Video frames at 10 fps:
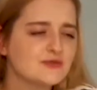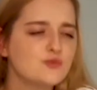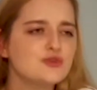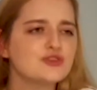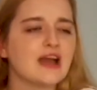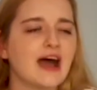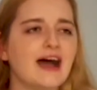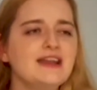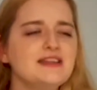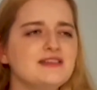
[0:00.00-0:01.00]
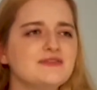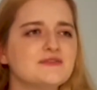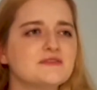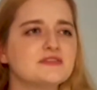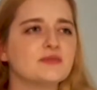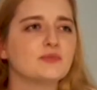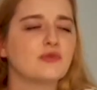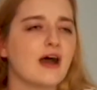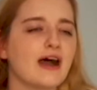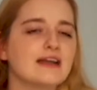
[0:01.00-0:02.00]
was kind of
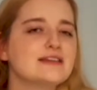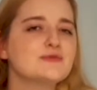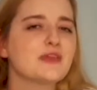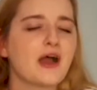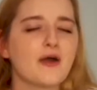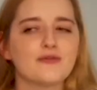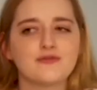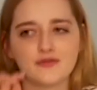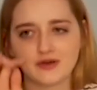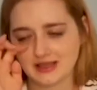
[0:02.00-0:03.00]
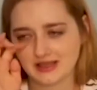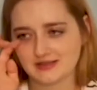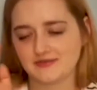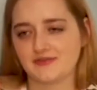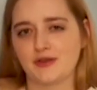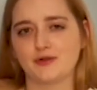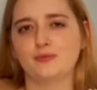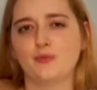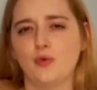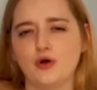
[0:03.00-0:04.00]
surprised with how funny this
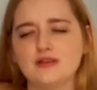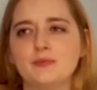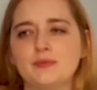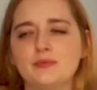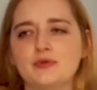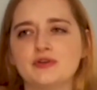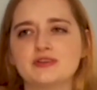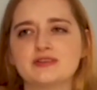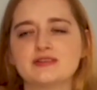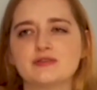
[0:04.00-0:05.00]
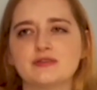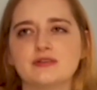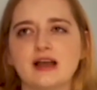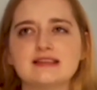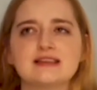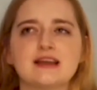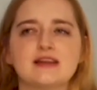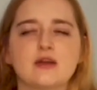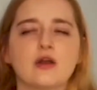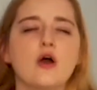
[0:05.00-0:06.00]
film was because as I kind
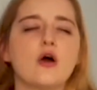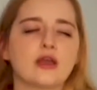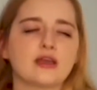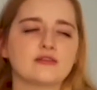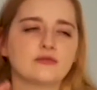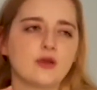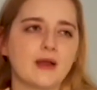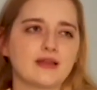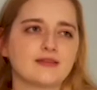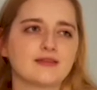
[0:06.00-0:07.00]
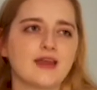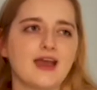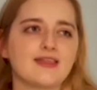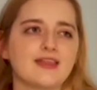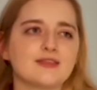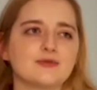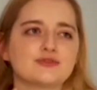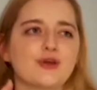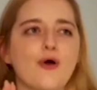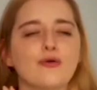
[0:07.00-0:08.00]
of went, oh, okay, it's a romance. And then there was
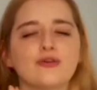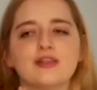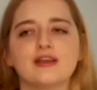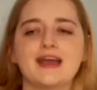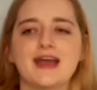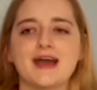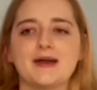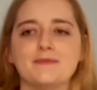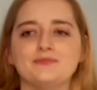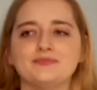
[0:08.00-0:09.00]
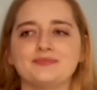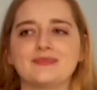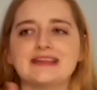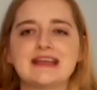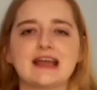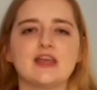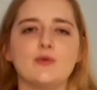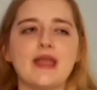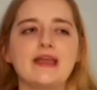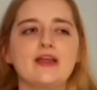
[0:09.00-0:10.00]
the whole thing of um, Taki
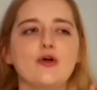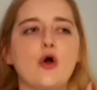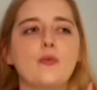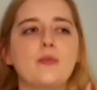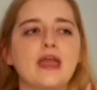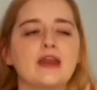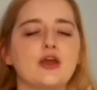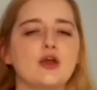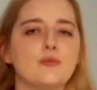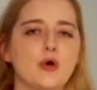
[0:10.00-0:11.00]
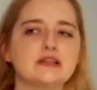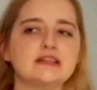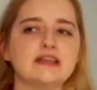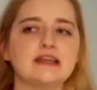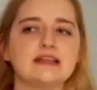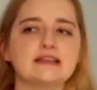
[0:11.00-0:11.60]
waking up in her body and he's